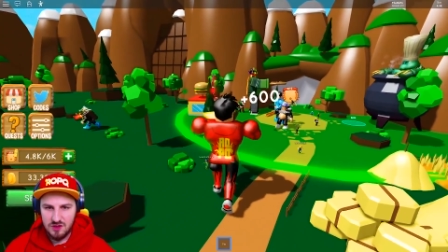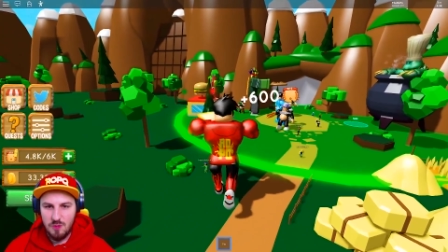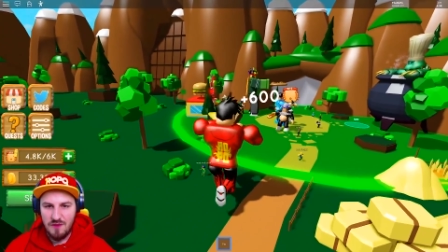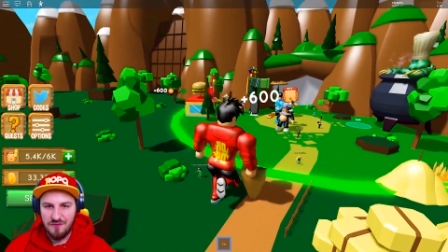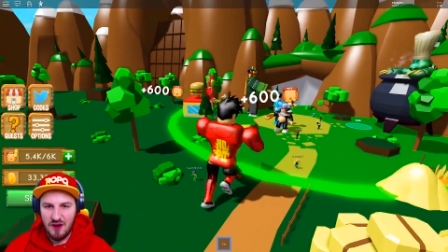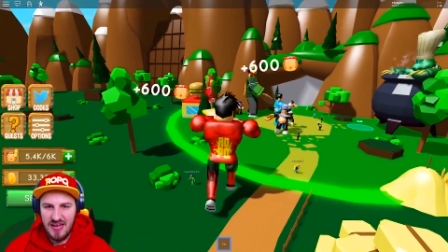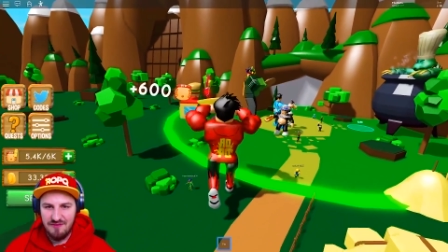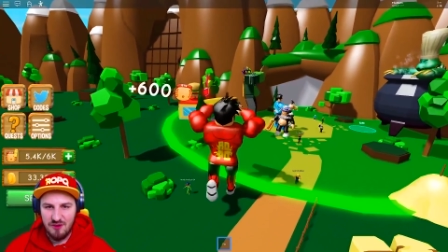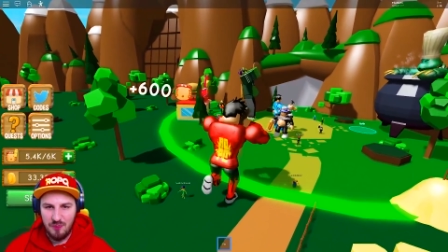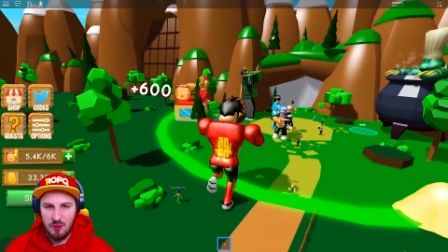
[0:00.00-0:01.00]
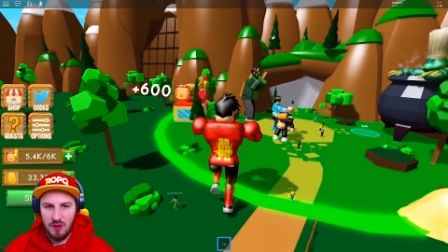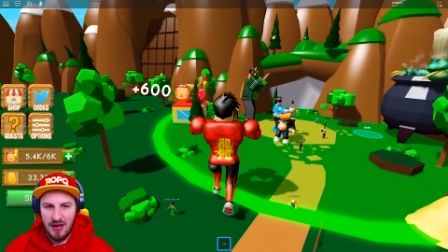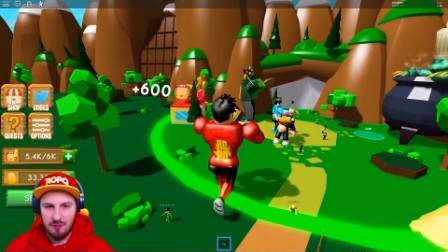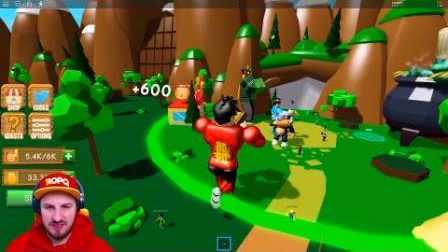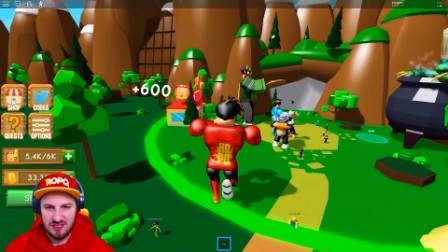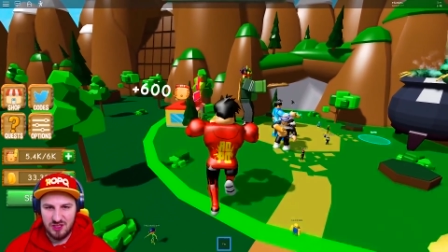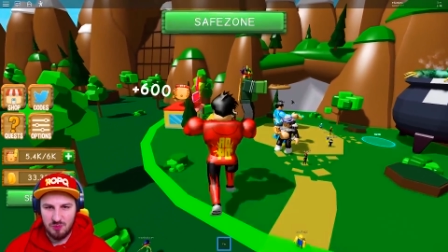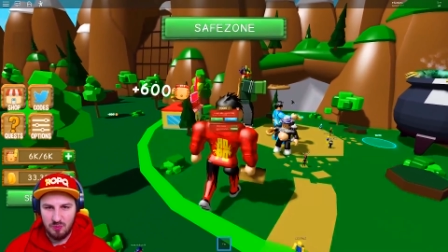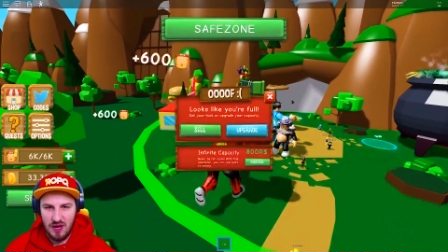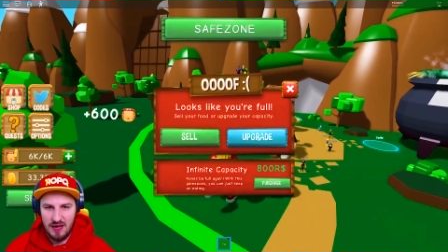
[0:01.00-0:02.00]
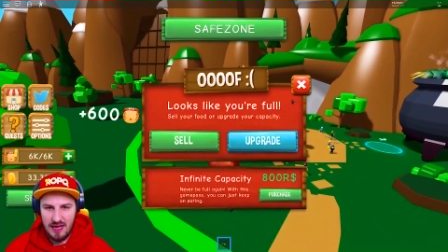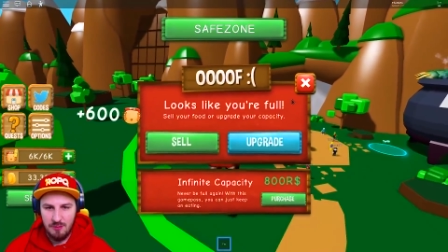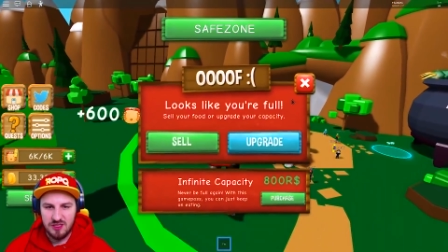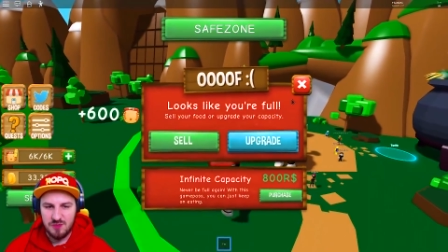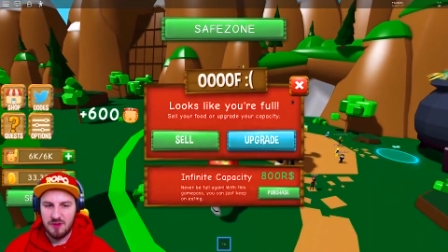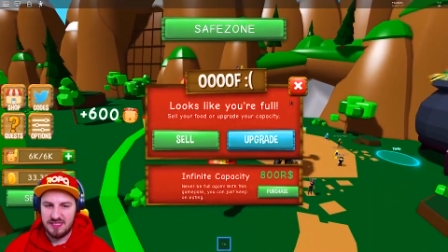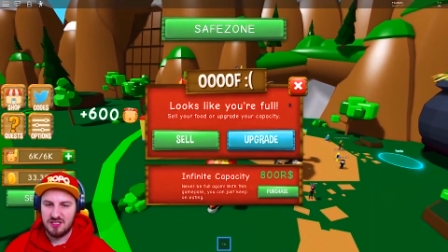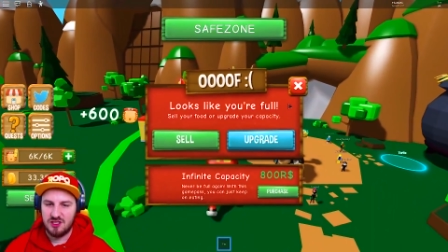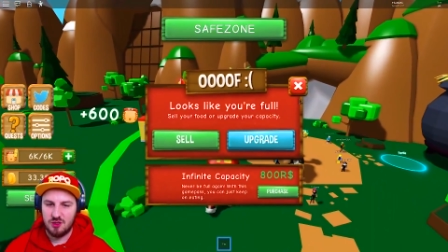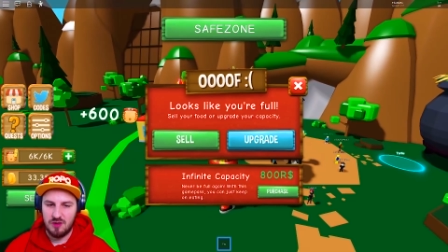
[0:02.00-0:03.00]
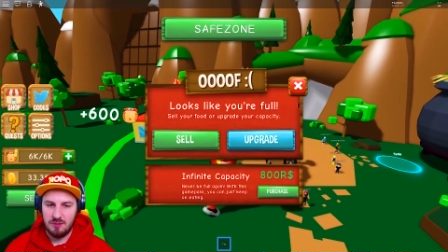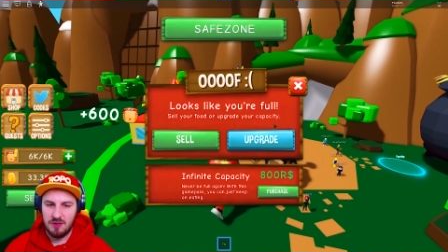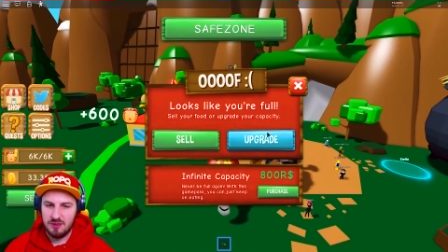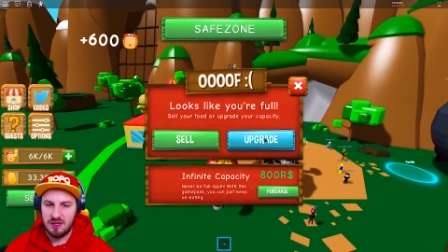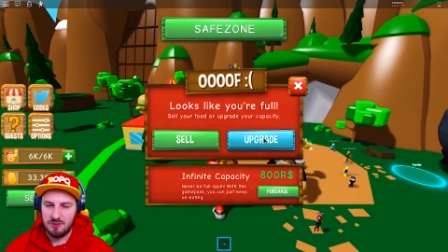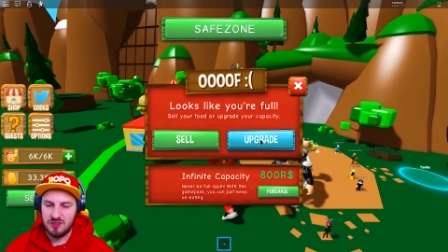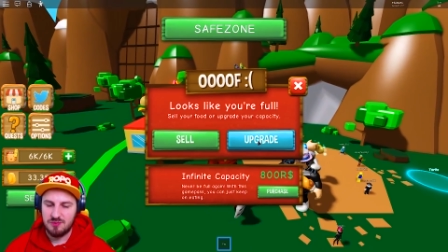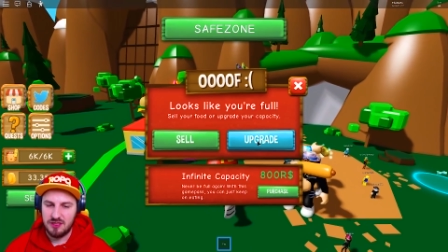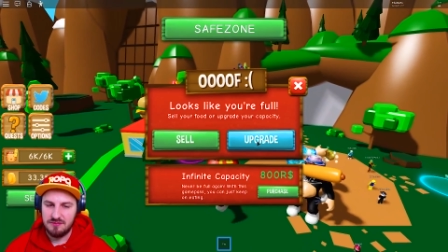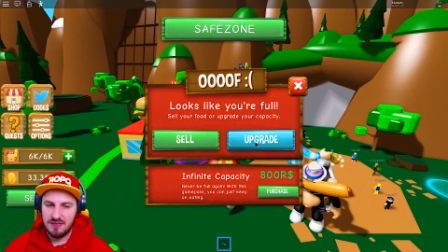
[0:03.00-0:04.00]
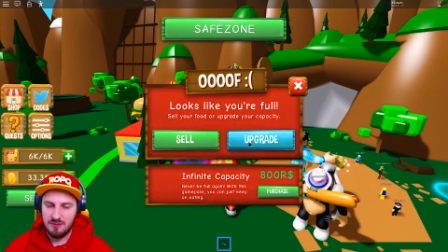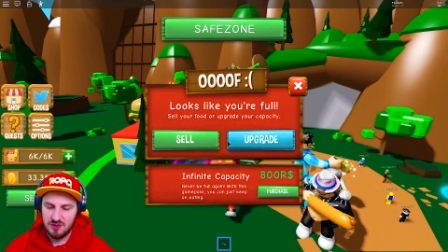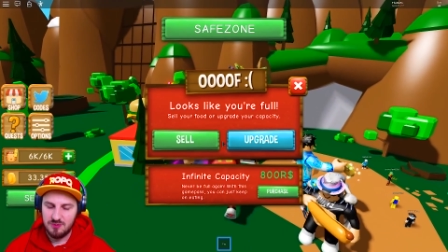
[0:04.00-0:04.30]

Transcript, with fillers: two point five K for bite? What? Did you? What? How much money did you? How much? How much money? How